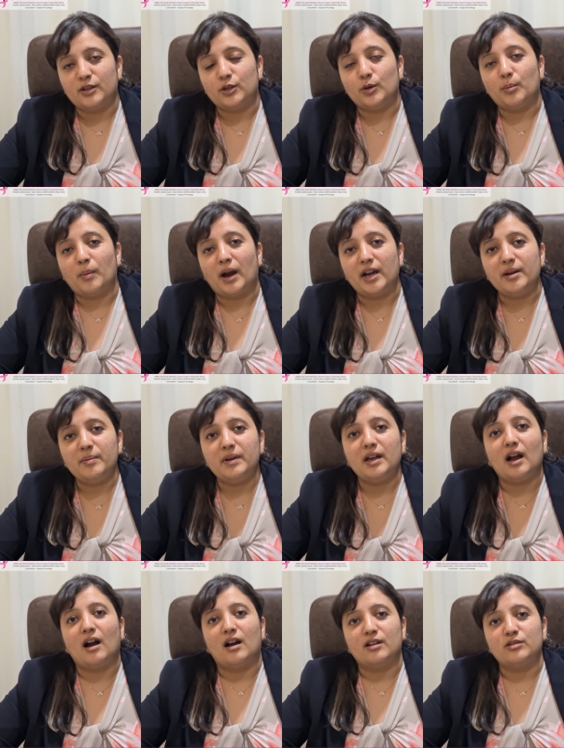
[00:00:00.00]
you might be
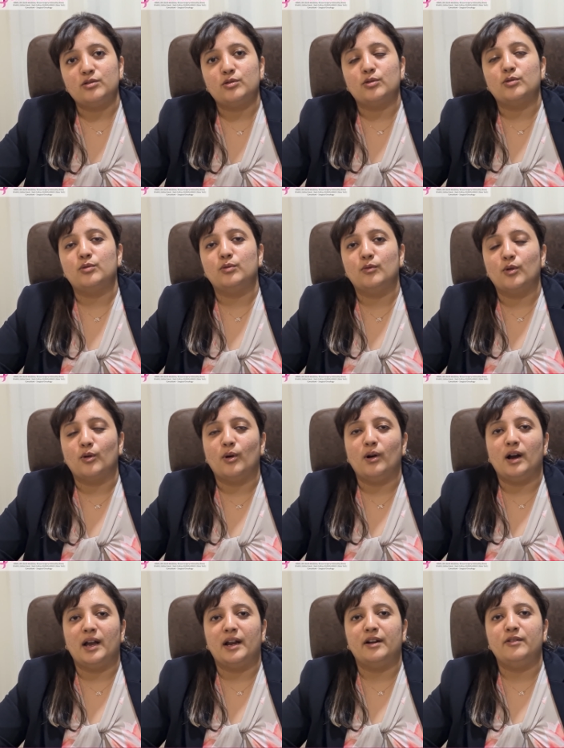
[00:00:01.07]
asked to go
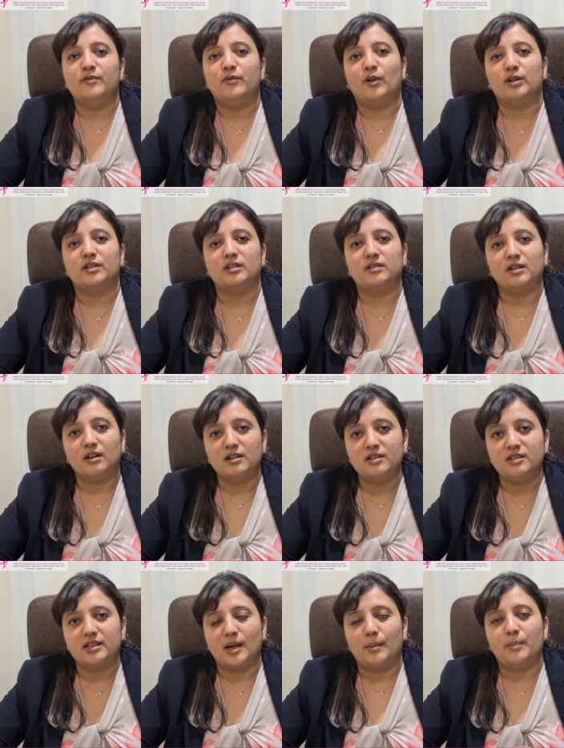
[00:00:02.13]
ahead for the third
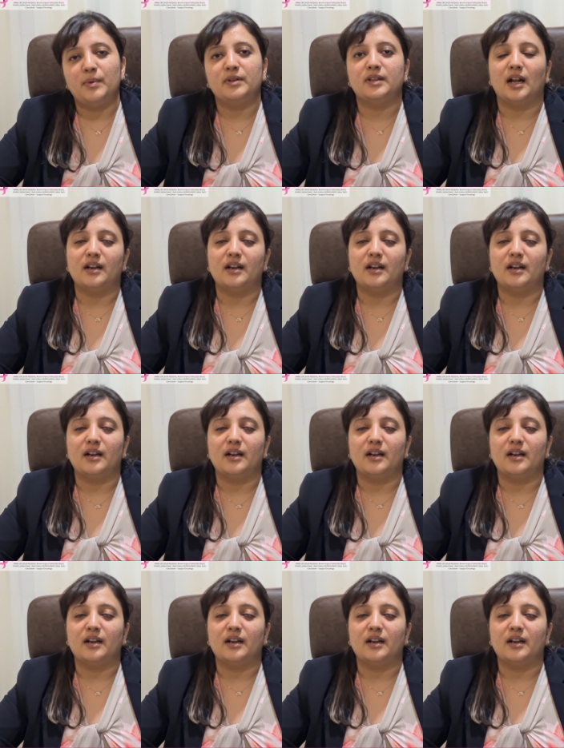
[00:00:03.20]
step